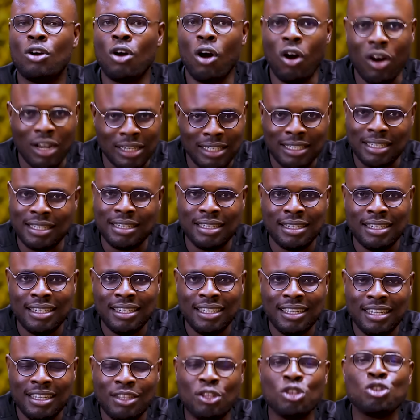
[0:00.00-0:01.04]
God,
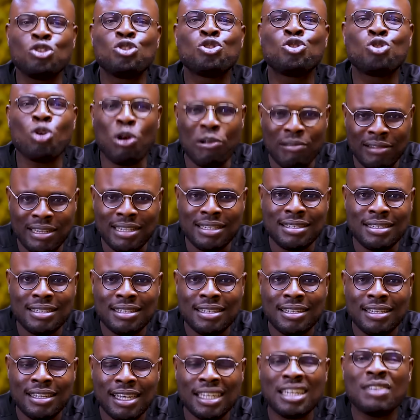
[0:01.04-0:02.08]
the
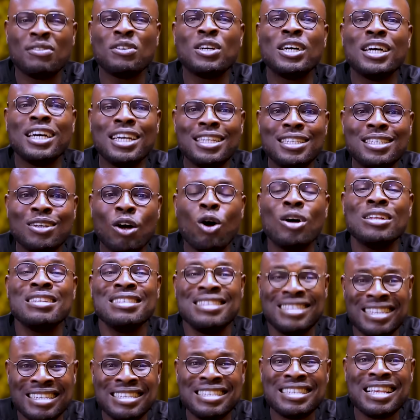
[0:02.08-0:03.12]
stories that I've heard
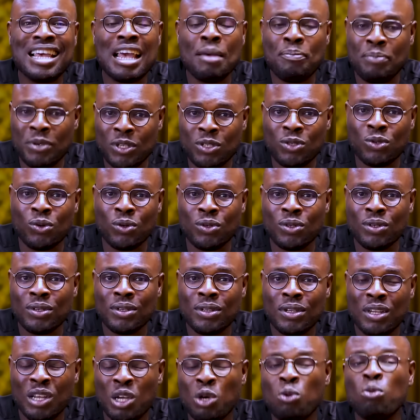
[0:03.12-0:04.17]
on this episode
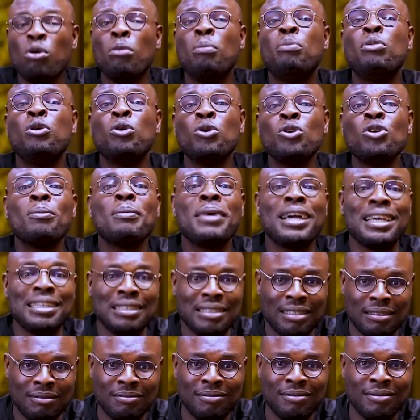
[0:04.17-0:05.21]
will blow your
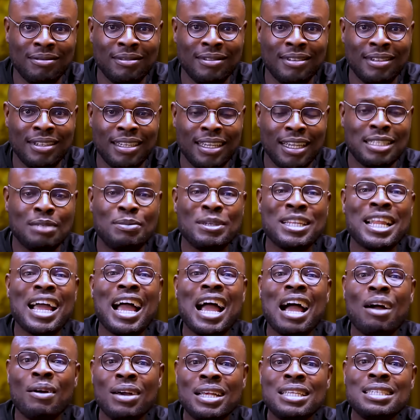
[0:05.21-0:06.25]
mind. It's been
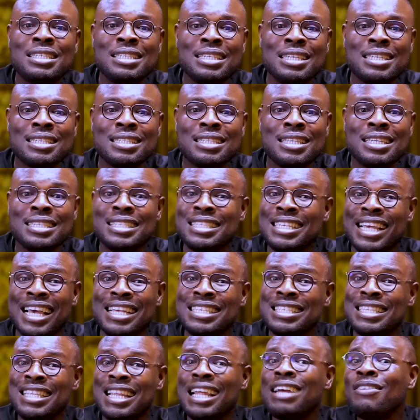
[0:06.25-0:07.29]
hours since this
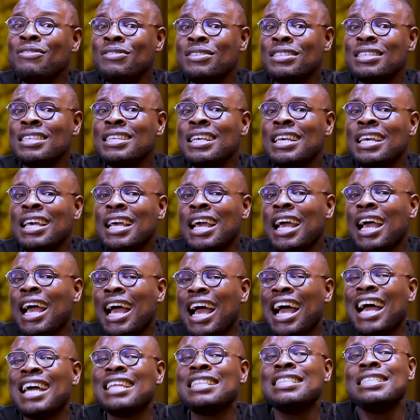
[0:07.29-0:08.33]
guest left,
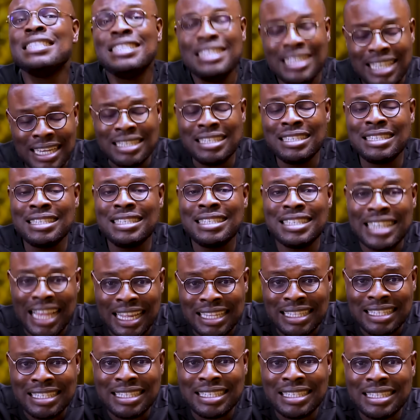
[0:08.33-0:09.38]
and this
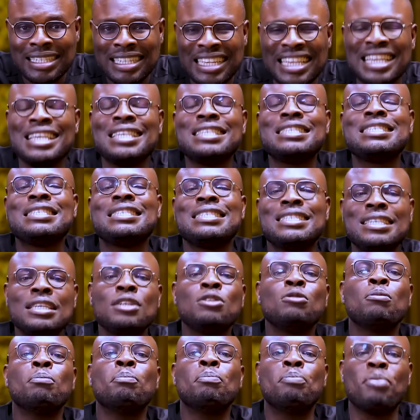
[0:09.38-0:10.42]
set is
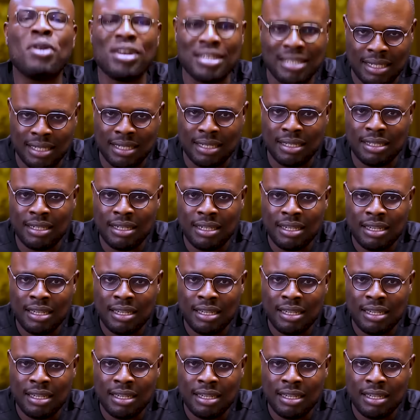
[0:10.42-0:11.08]
still buzzing.